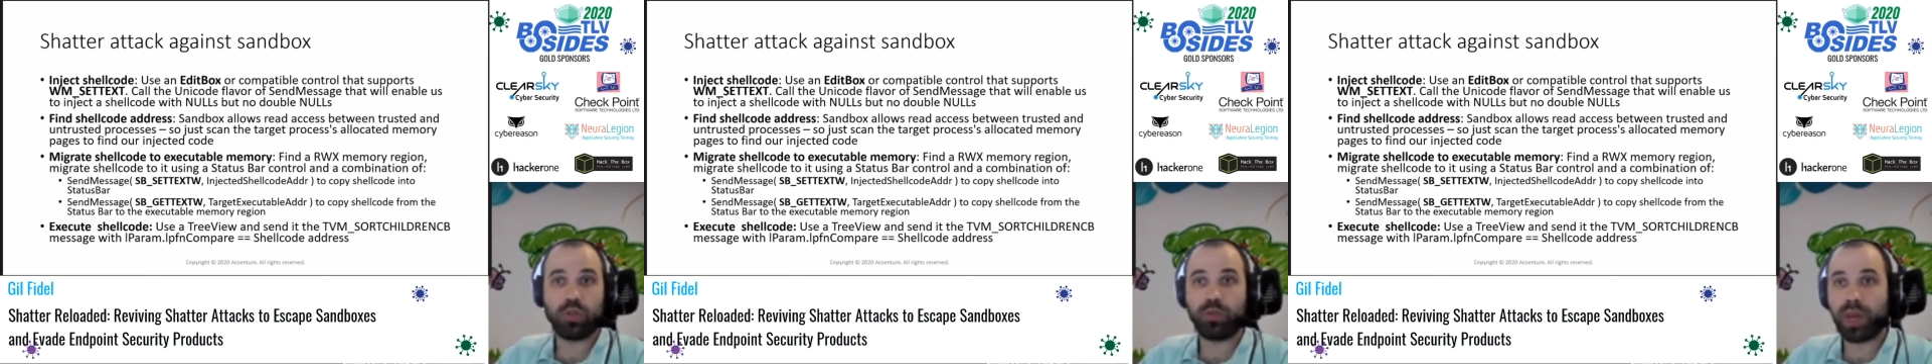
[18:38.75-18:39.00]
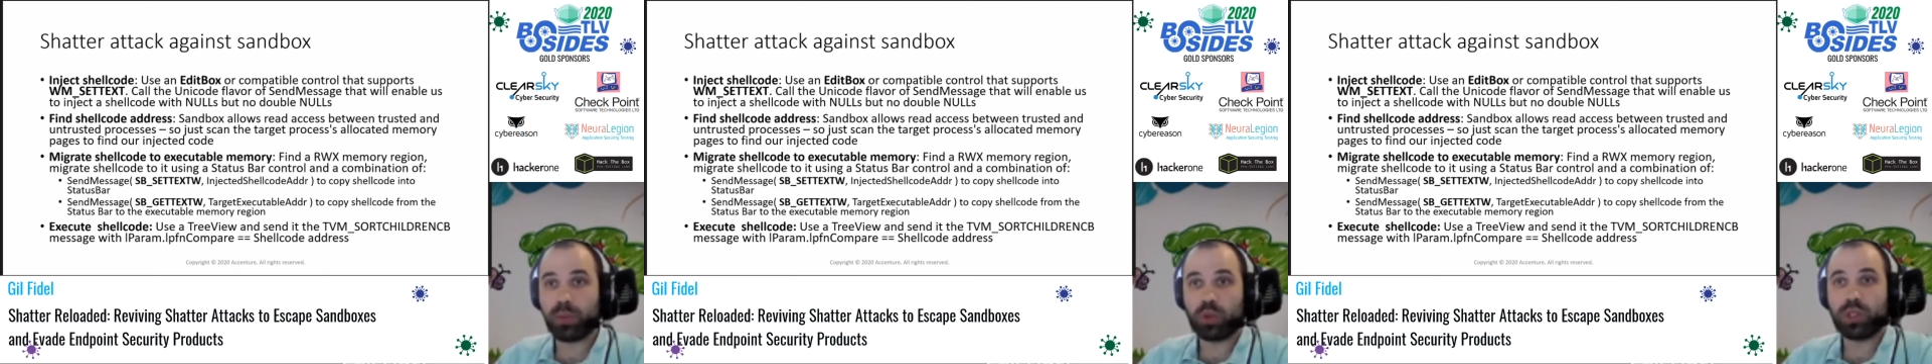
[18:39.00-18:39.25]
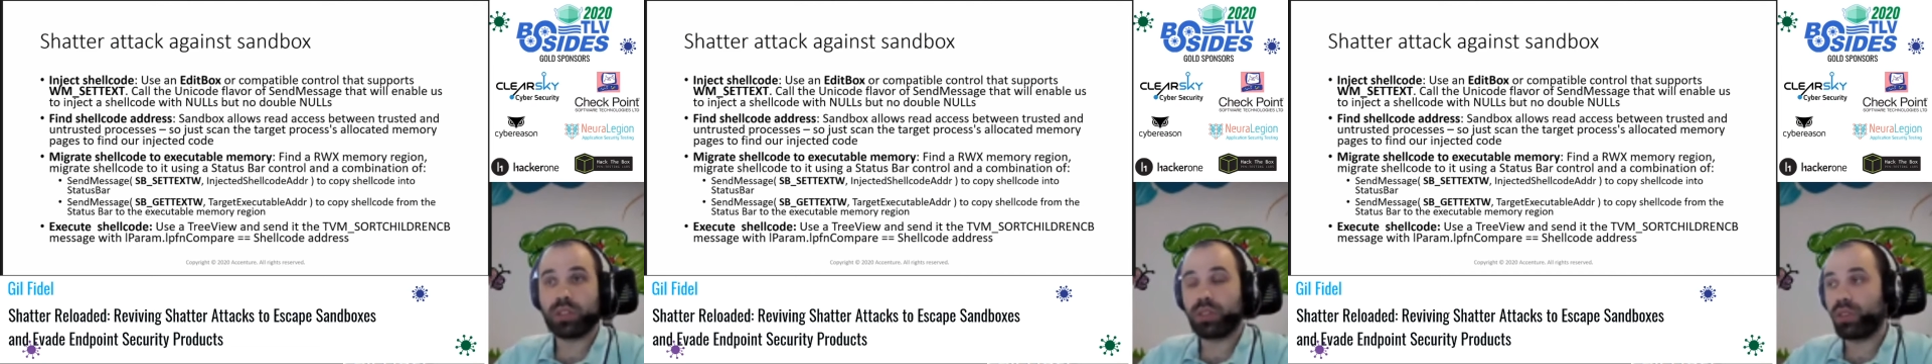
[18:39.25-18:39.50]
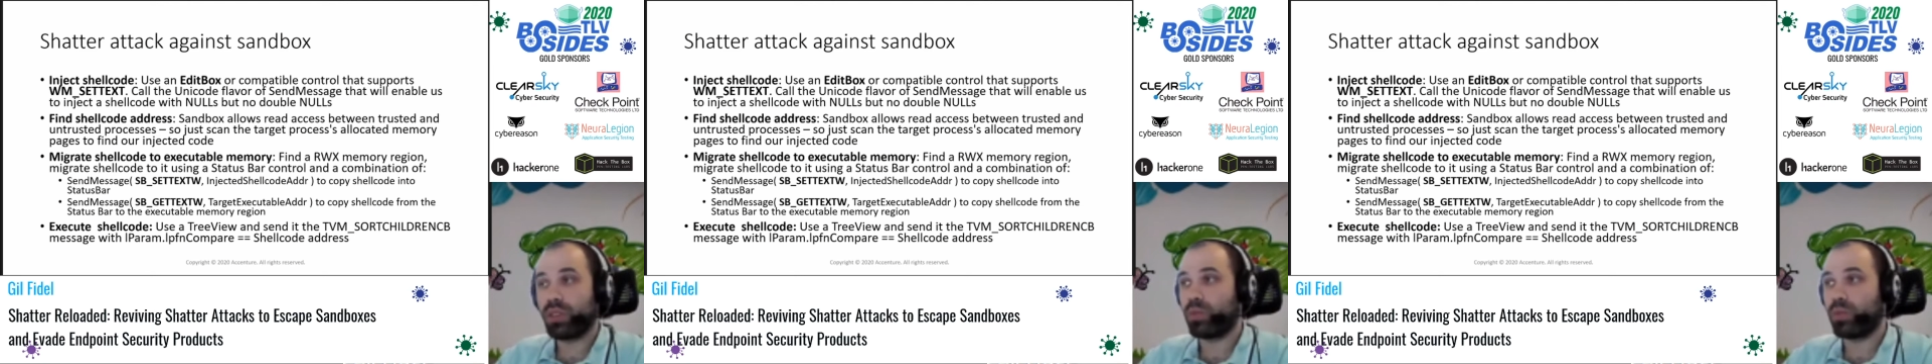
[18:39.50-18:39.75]
memory,
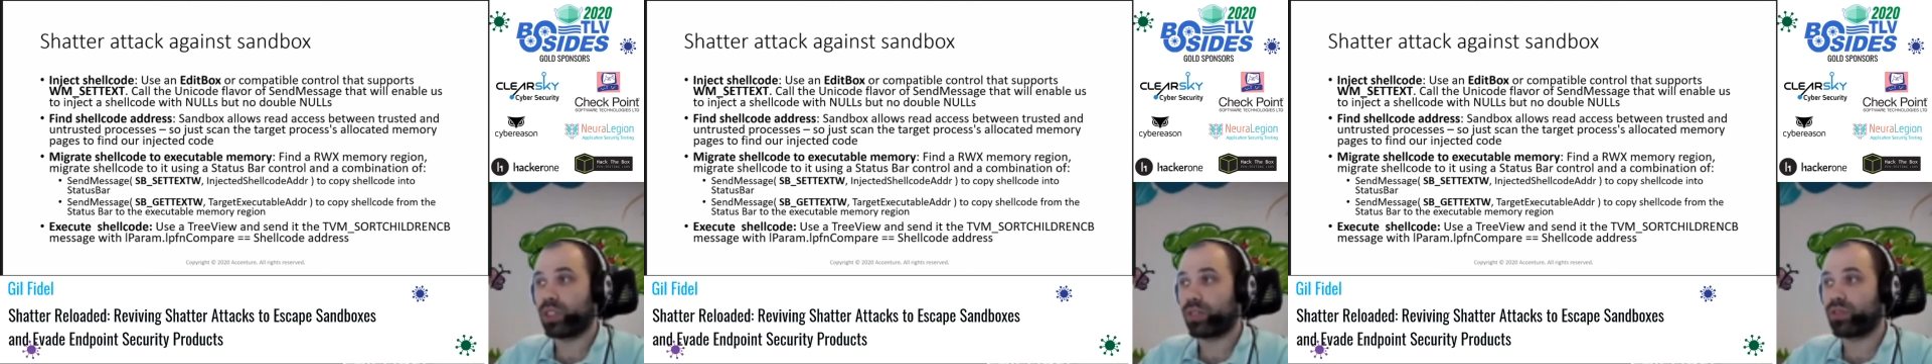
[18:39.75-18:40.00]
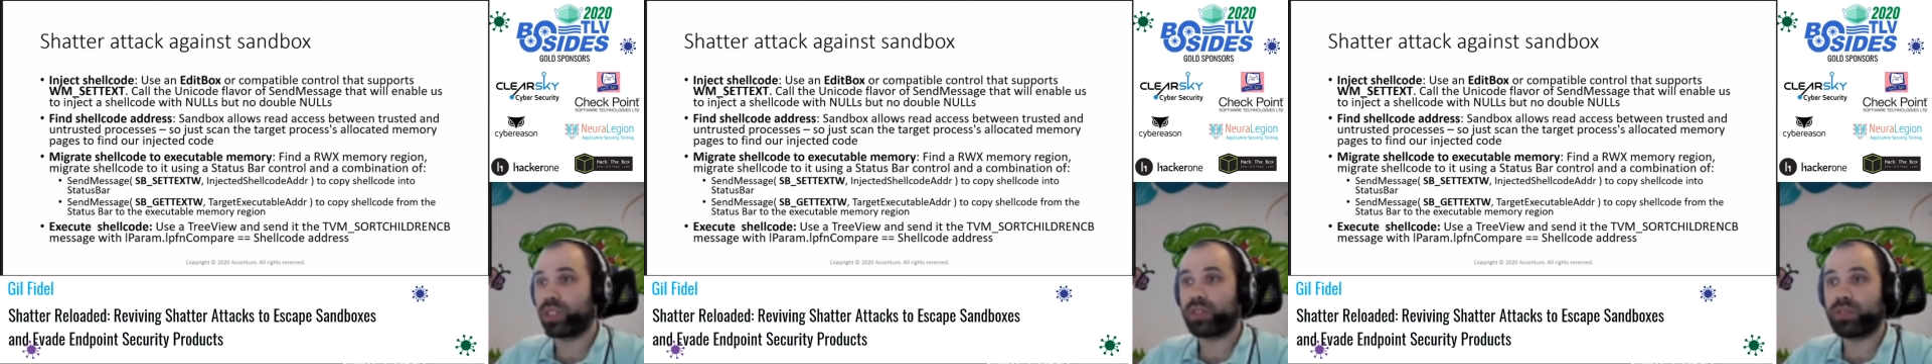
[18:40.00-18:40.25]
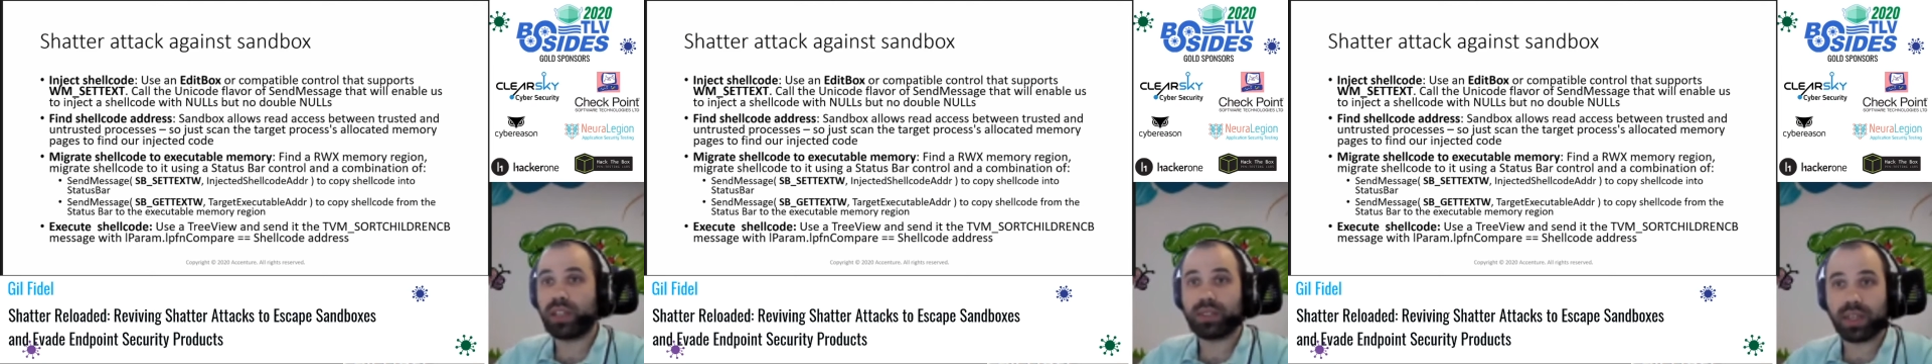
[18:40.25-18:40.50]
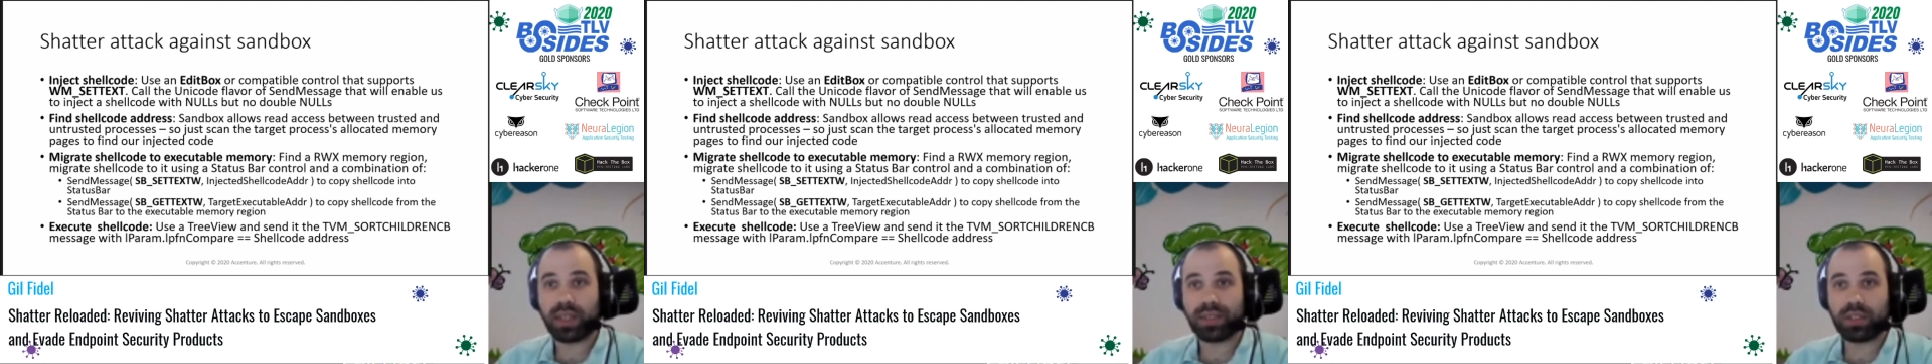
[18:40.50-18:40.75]
which is read, write,
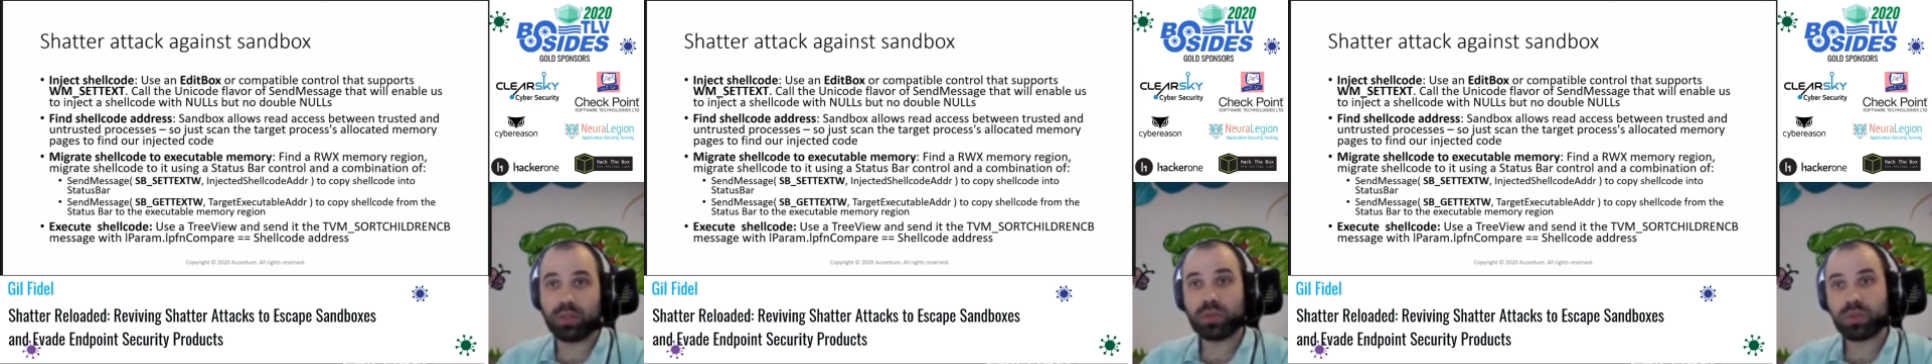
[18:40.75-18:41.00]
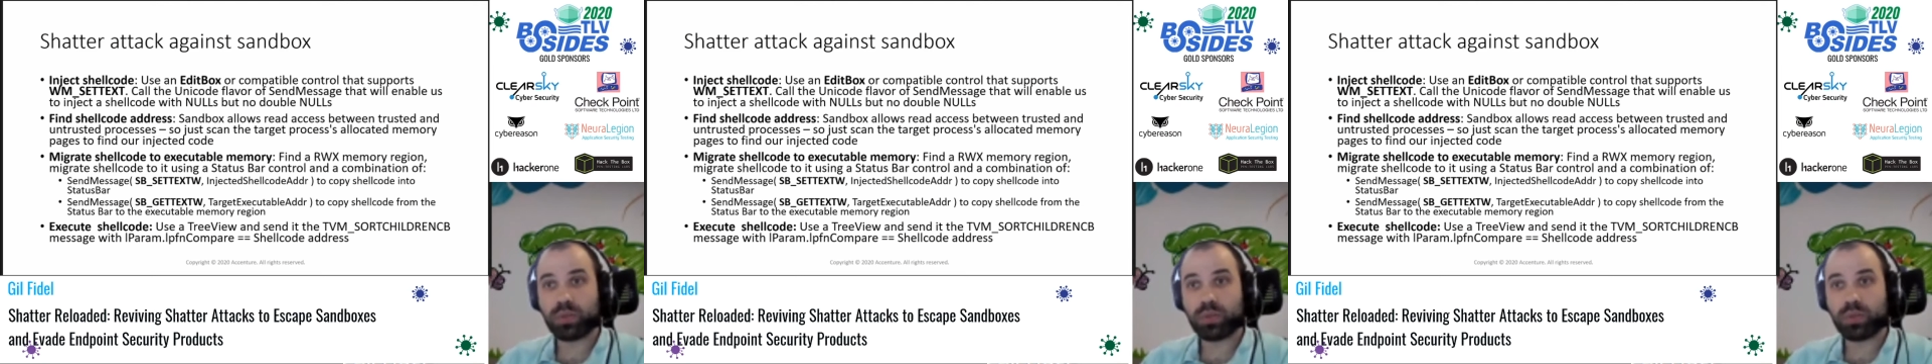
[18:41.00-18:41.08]
execute.